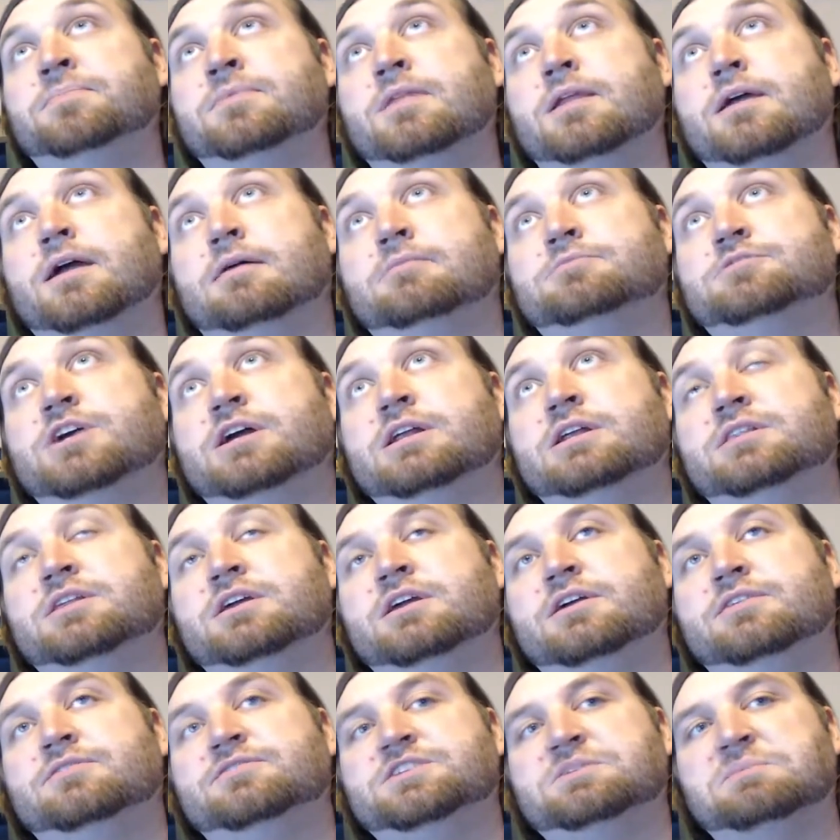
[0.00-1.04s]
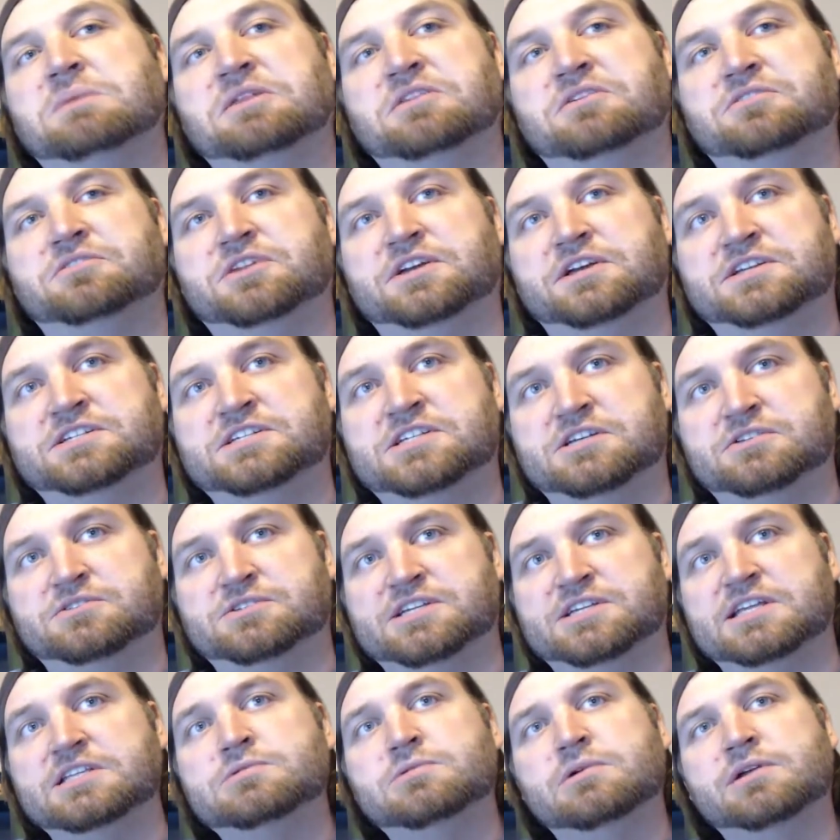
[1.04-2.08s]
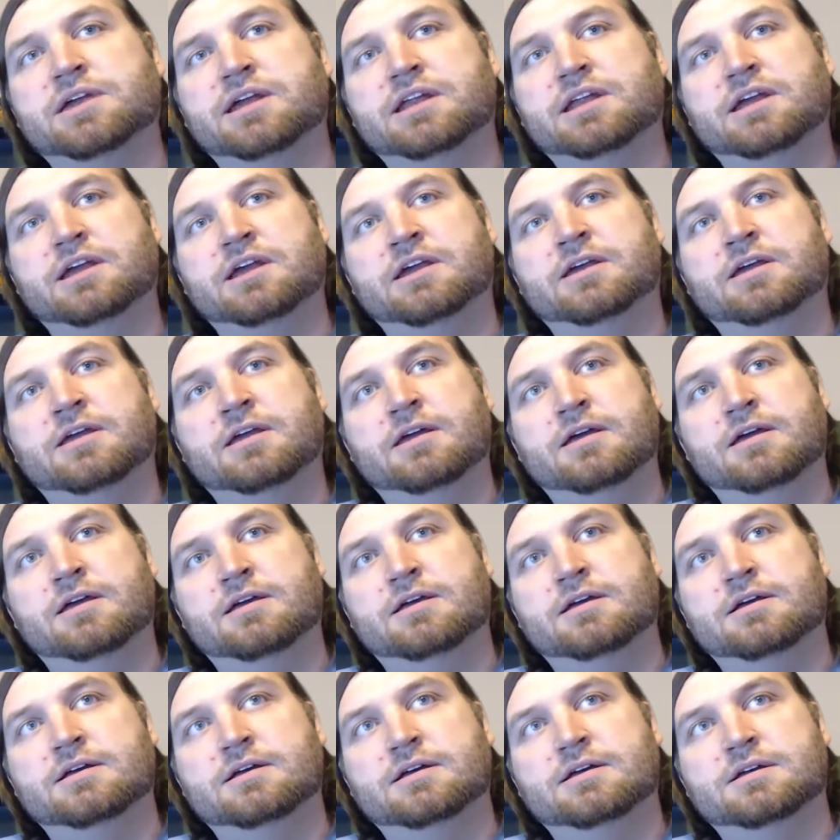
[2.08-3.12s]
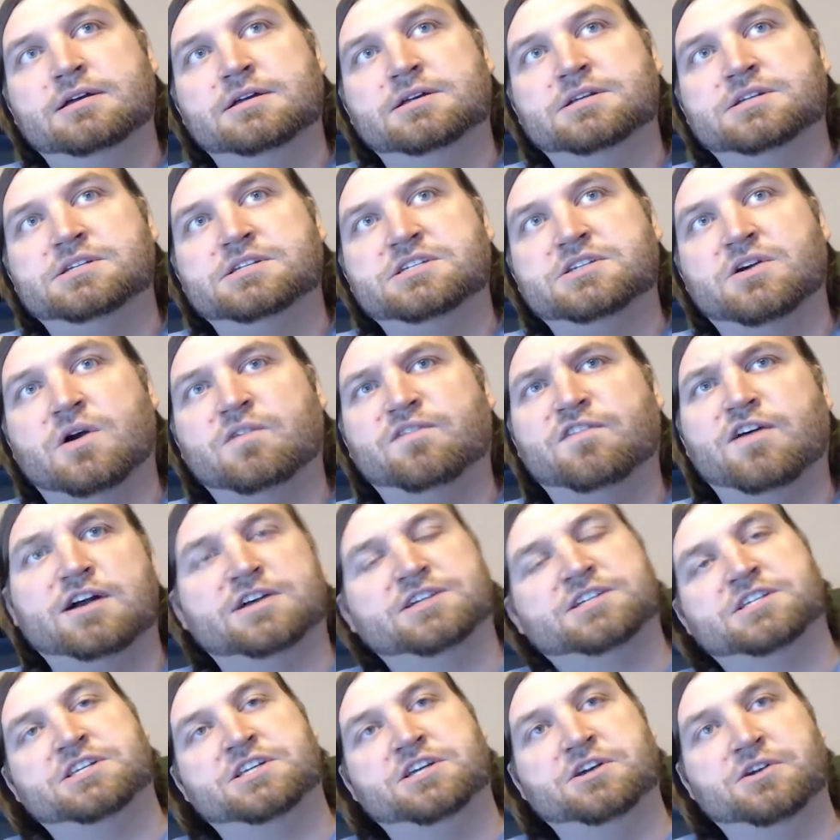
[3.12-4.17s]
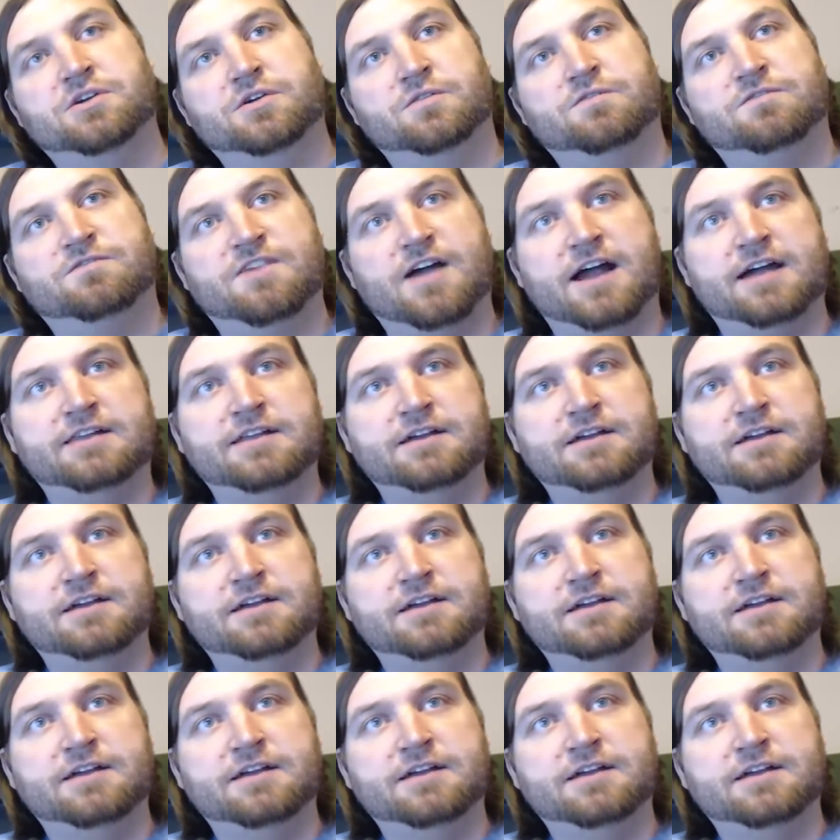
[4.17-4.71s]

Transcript: I'm trying to think of some other things. So since we're getting Star Fox 2 finally